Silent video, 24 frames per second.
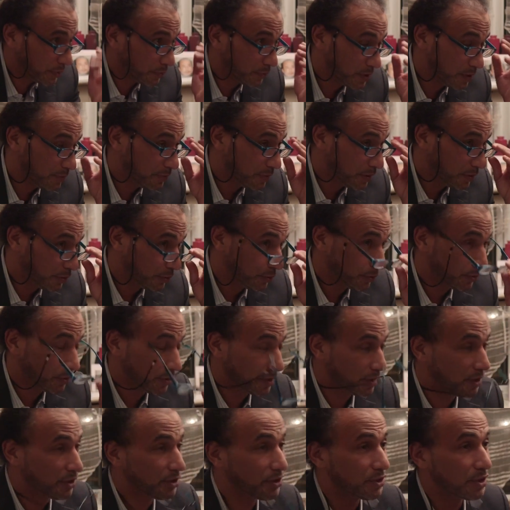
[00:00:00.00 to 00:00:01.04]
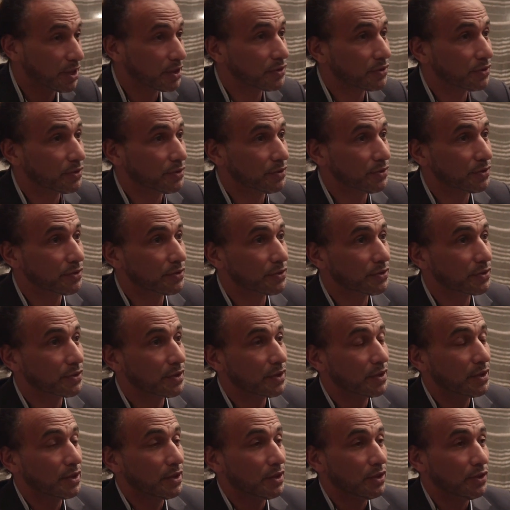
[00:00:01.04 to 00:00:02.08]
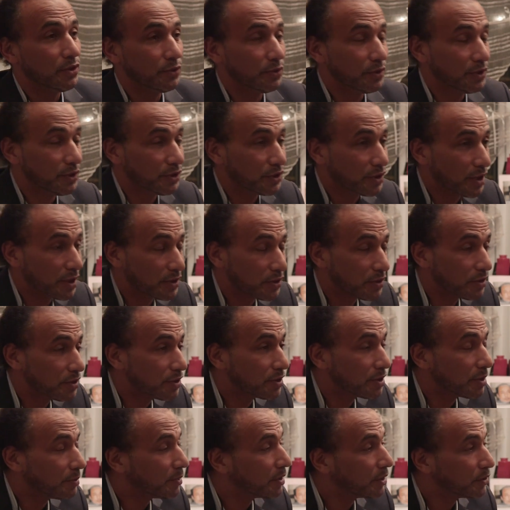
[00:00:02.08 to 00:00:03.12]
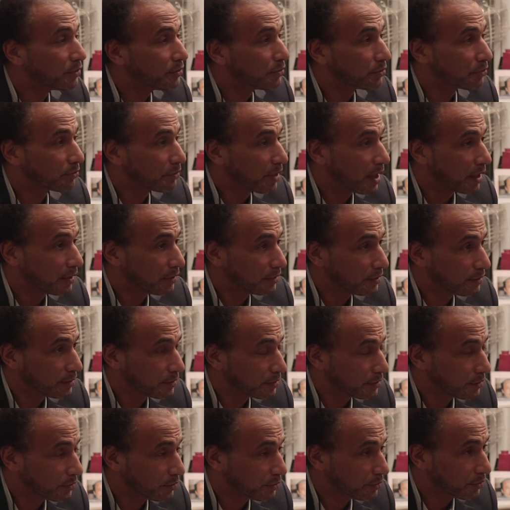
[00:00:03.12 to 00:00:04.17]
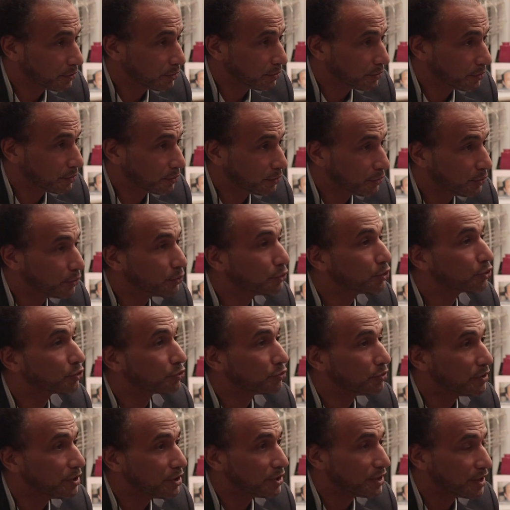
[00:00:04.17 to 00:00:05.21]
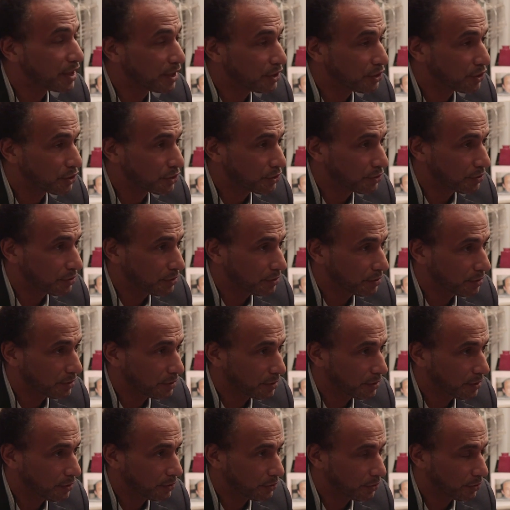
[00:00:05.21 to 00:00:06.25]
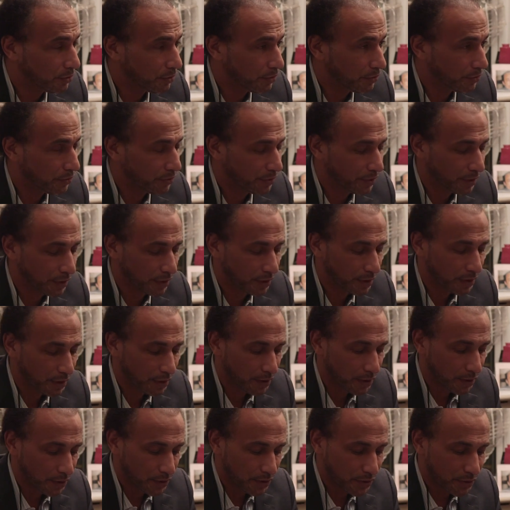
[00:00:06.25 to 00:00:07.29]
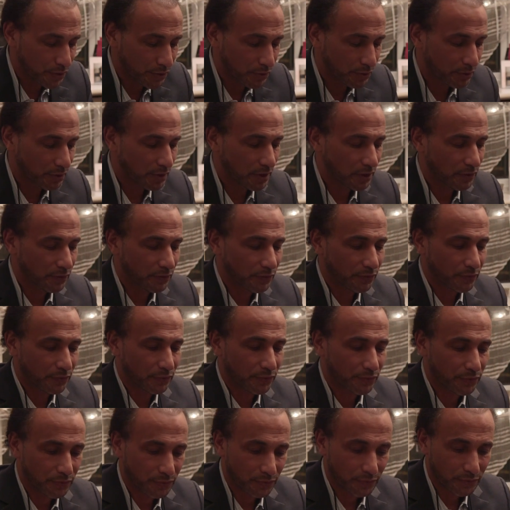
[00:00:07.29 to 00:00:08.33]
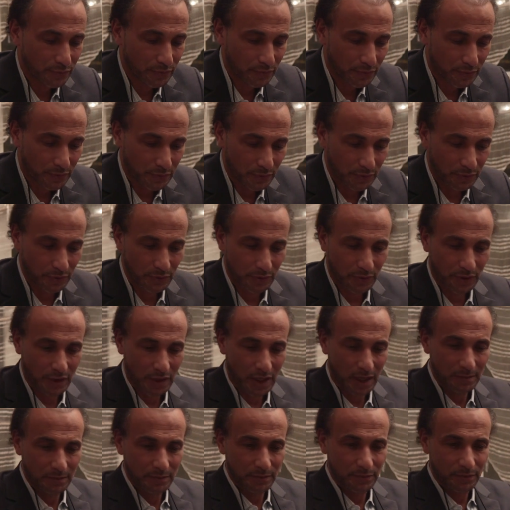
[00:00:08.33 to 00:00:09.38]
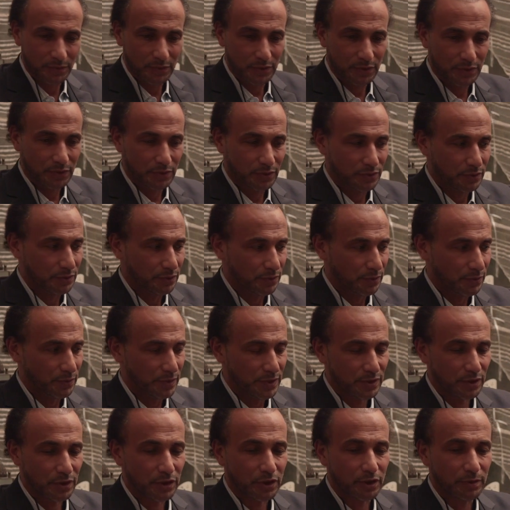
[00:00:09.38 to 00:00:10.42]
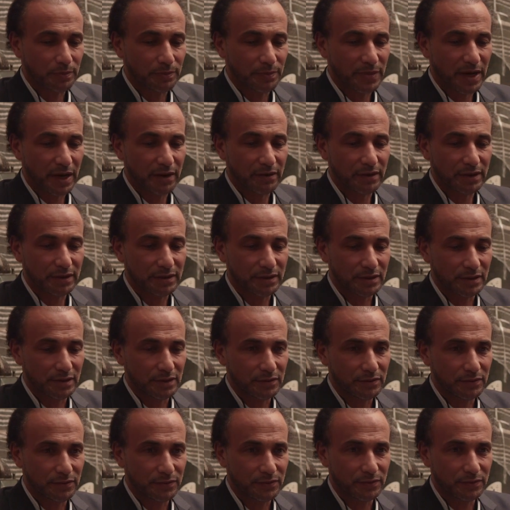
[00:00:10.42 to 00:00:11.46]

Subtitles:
There will be no injustice about your right, your true intention in the whole thing. So if you come with a comparative